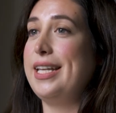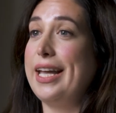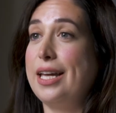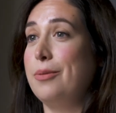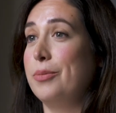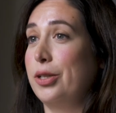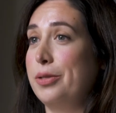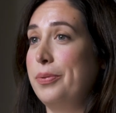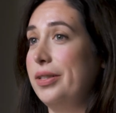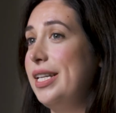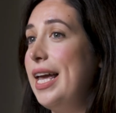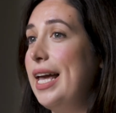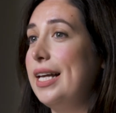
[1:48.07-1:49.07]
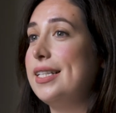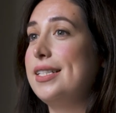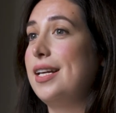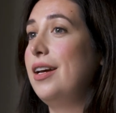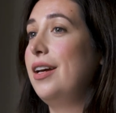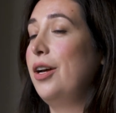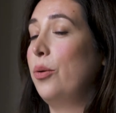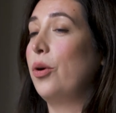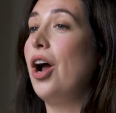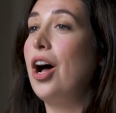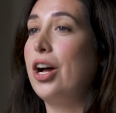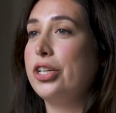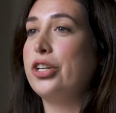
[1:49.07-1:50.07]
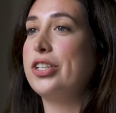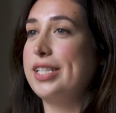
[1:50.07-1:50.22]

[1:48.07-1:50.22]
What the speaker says: taking multiple takes. We're on your